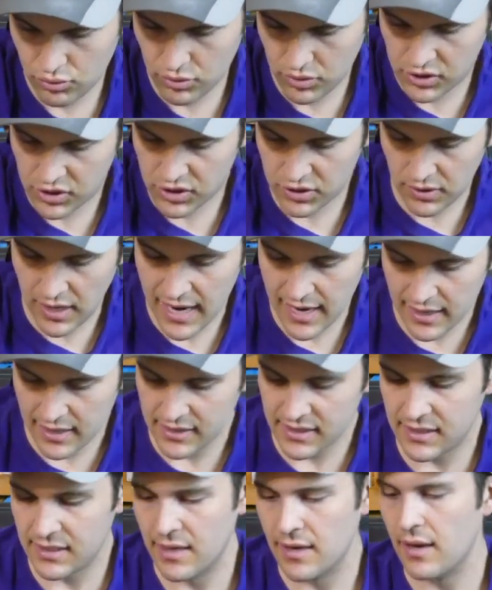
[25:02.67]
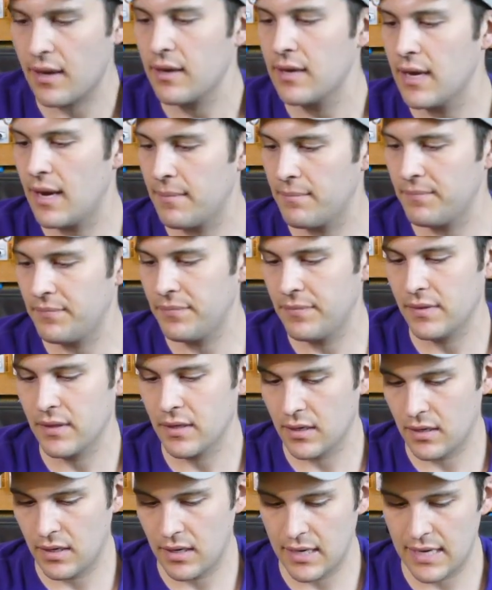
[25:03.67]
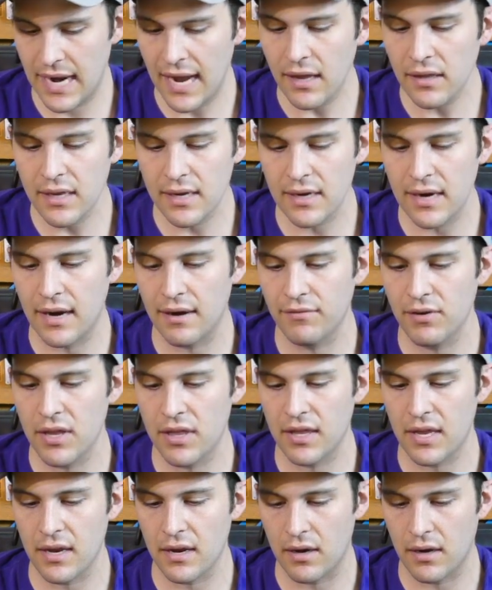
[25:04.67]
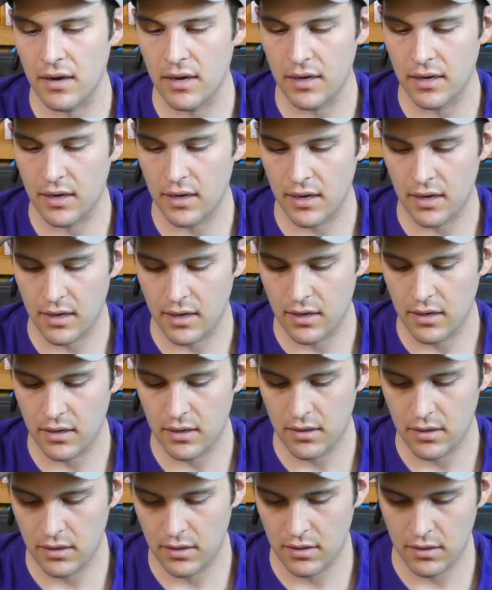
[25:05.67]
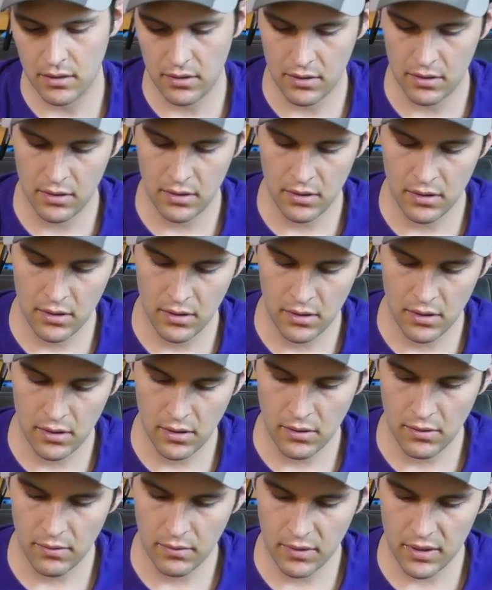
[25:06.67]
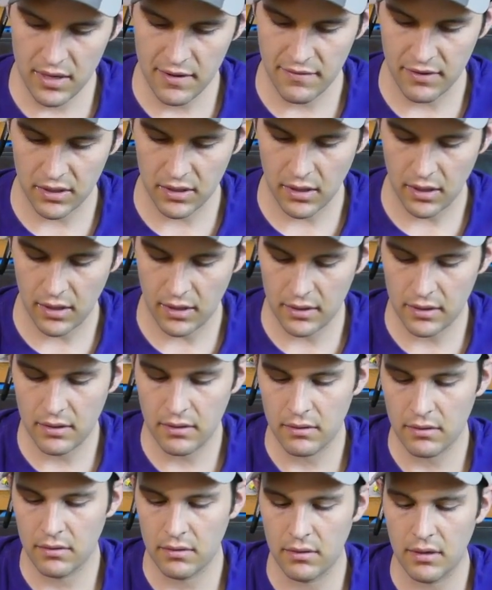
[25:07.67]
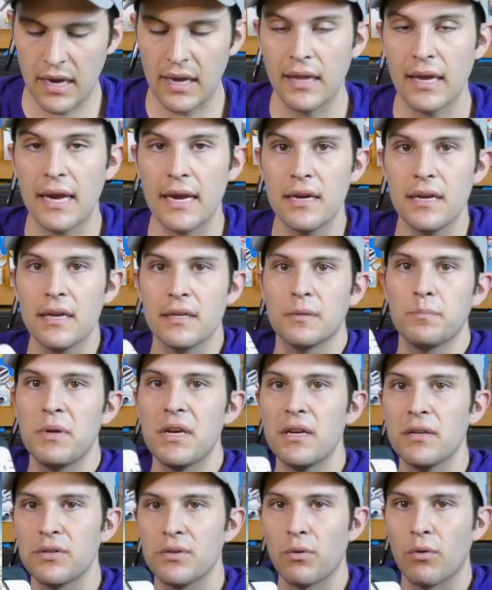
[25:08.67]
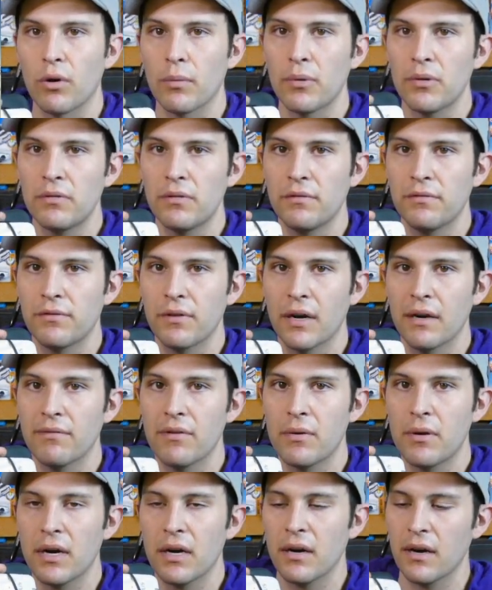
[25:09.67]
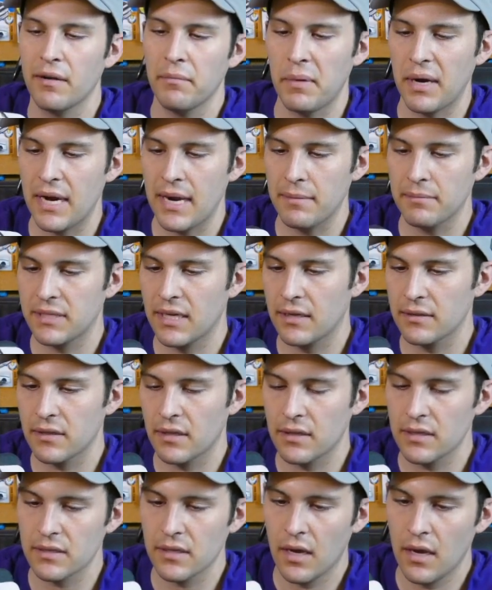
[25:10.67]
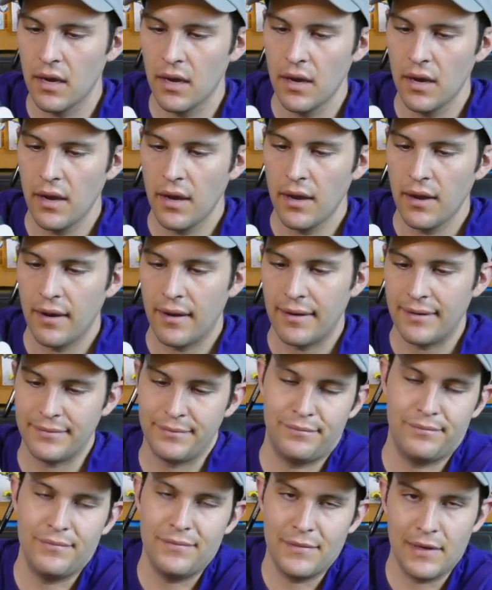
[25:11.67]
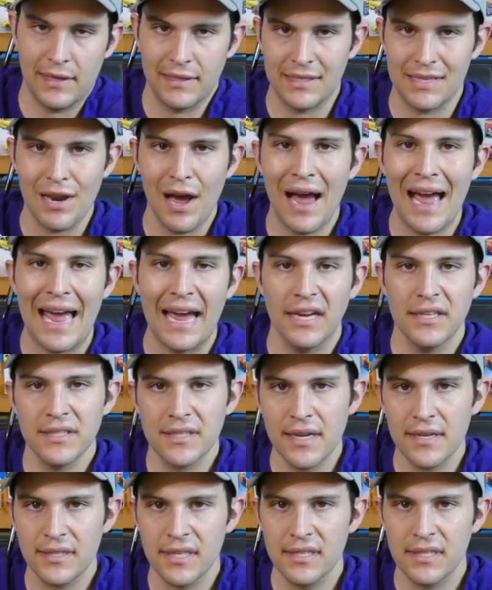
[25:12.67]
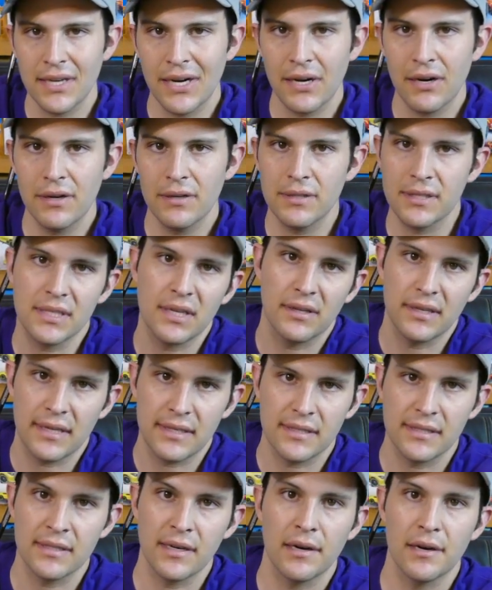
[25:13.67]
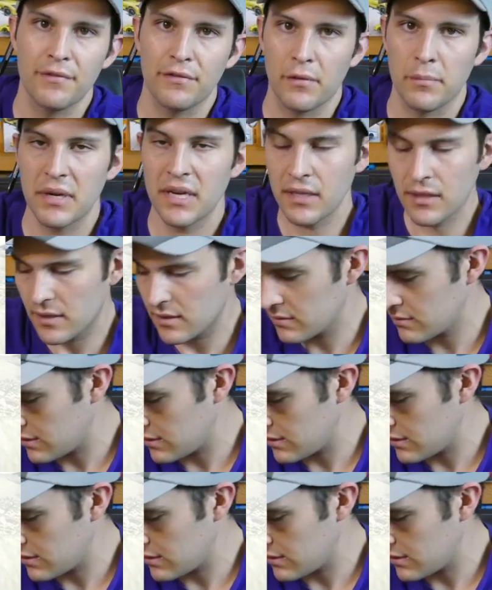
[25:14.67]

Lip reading: Stratus, yep. Now that everything on, even call it, now that ADSB is normal for everywhere, I have my name tags on this. It's not as necessary, still necessary for me though.